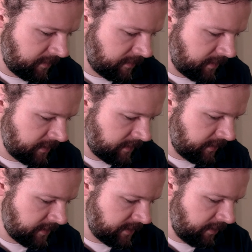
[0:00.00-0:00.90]

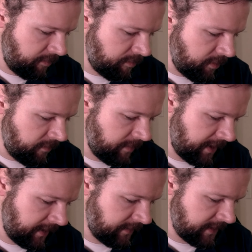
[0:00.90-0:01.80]
there's no
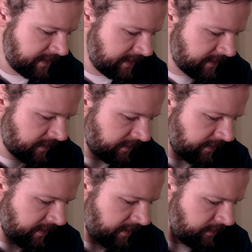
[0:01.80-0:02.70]
movement in this. It's called
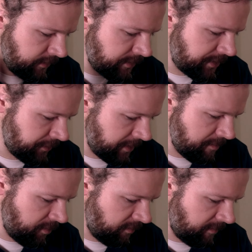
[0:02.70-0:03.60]
the illusory
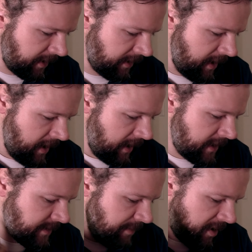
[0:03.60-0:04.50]
movement.
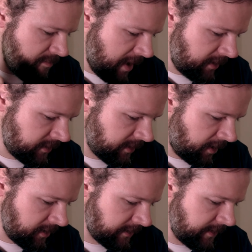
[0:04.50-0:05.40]
It's about
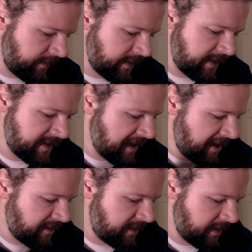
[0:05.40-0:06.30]
melancholy, the
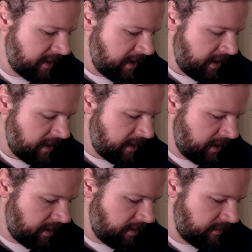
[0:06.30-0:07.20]
desire to,
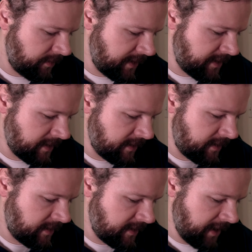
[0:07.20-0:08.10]

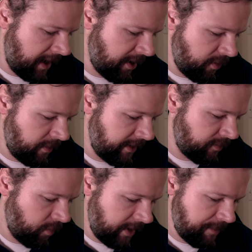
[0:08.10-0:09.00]

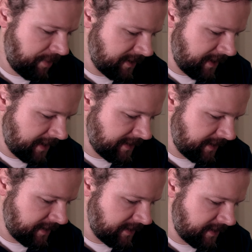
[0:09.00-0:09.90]
desiring what he
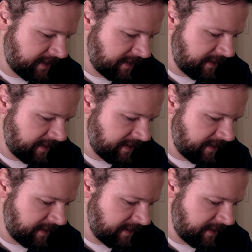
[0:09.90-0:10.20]
possesses.